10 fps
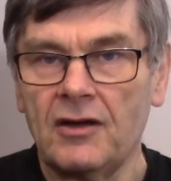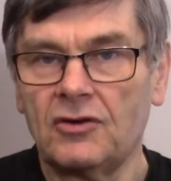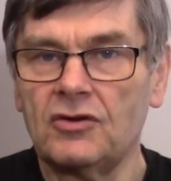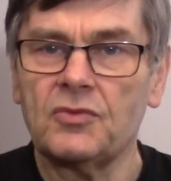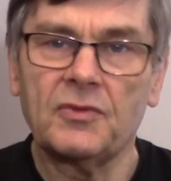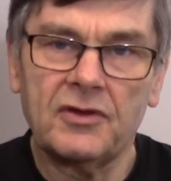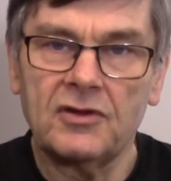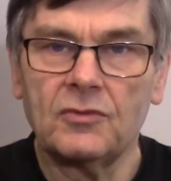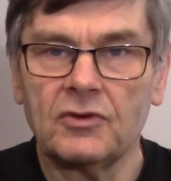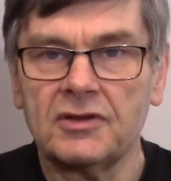or whether
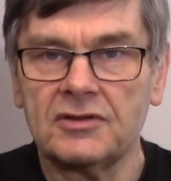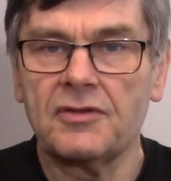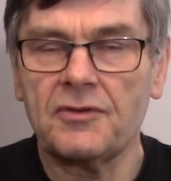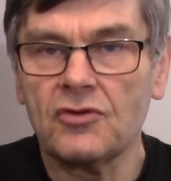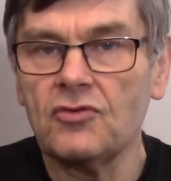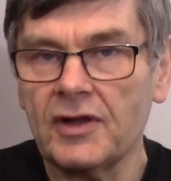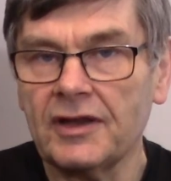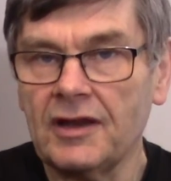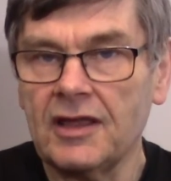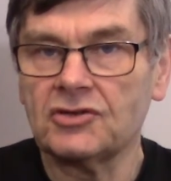you want to throw in
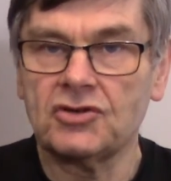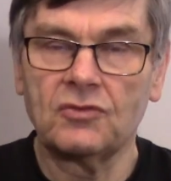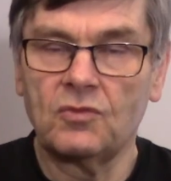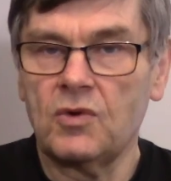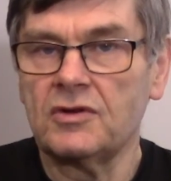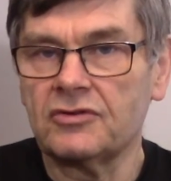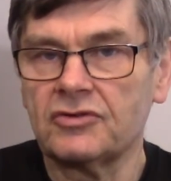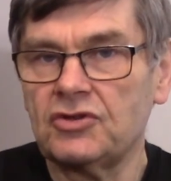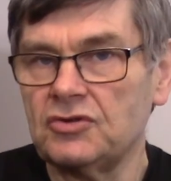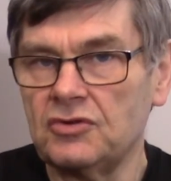an extra 1 or
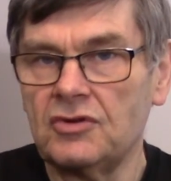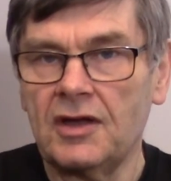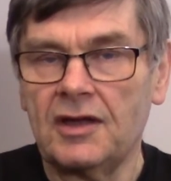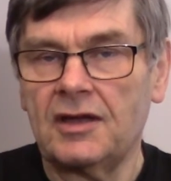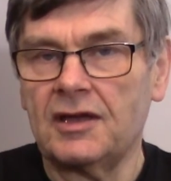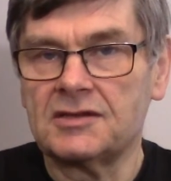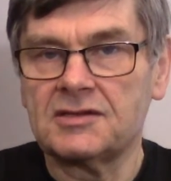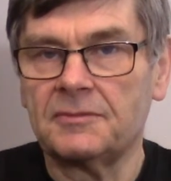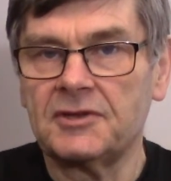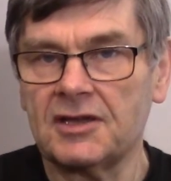2 at
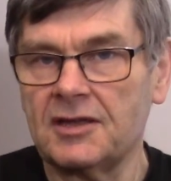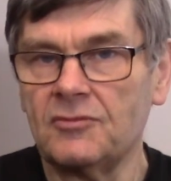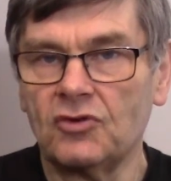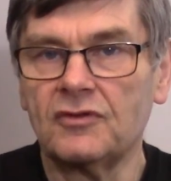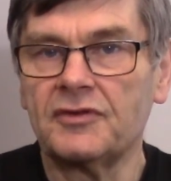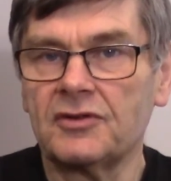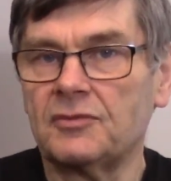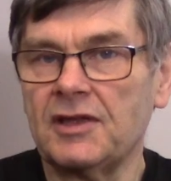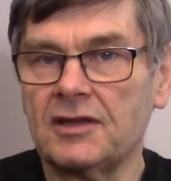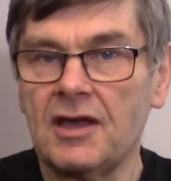some time over the
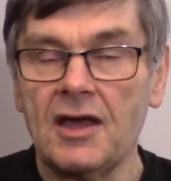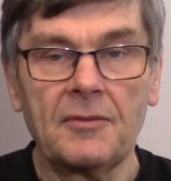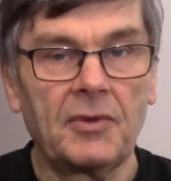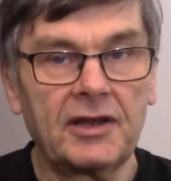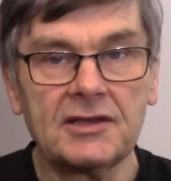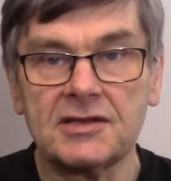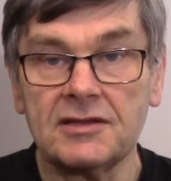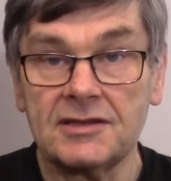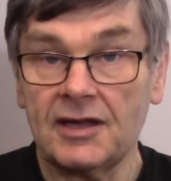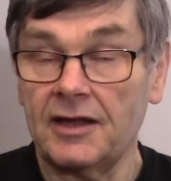week. But it's
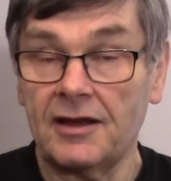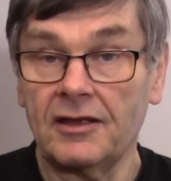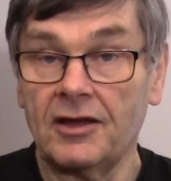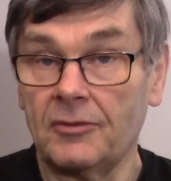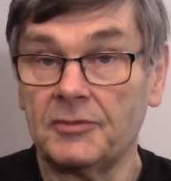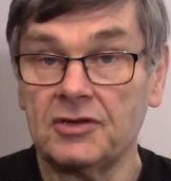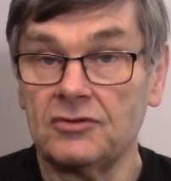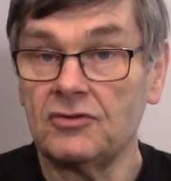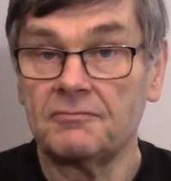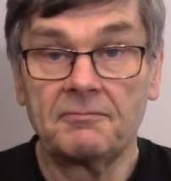entirely up to
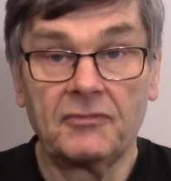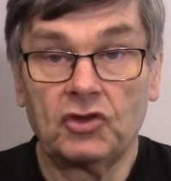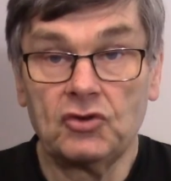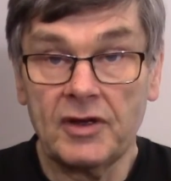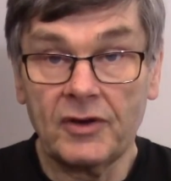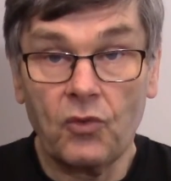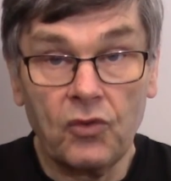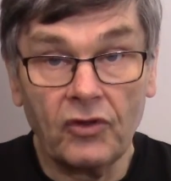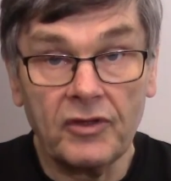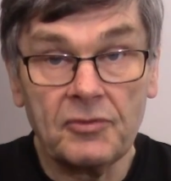you. Doing
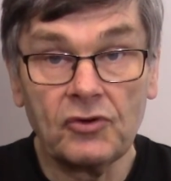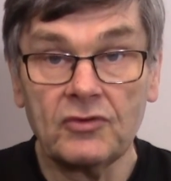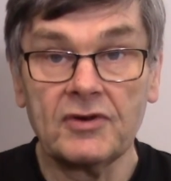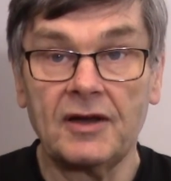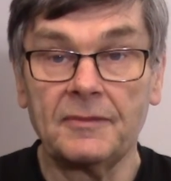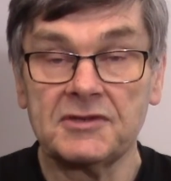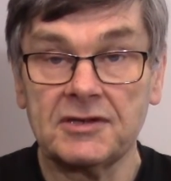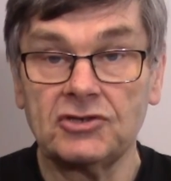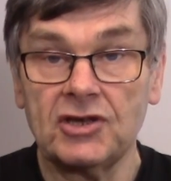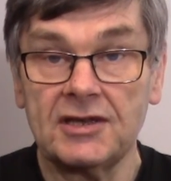what the programme
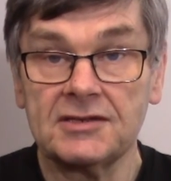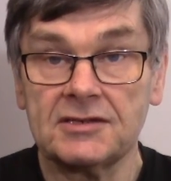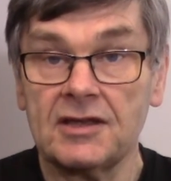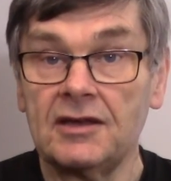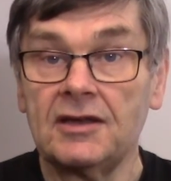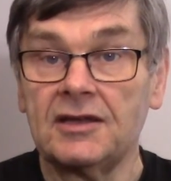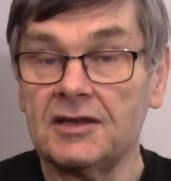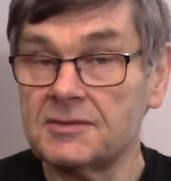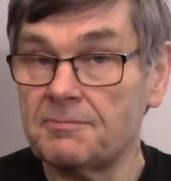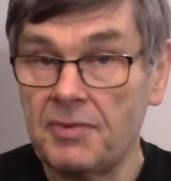suggests
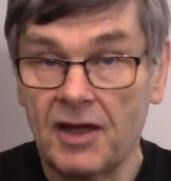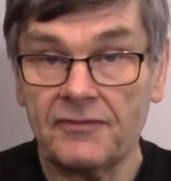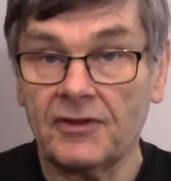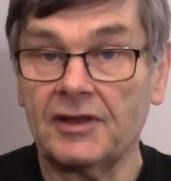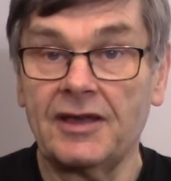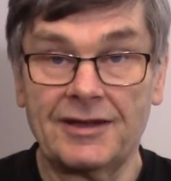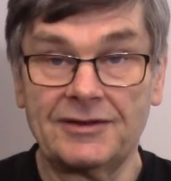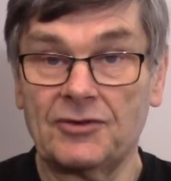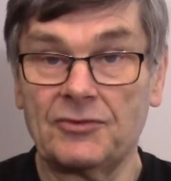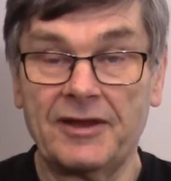is perfectly
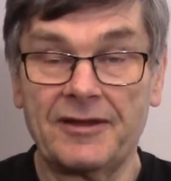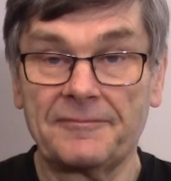adequate.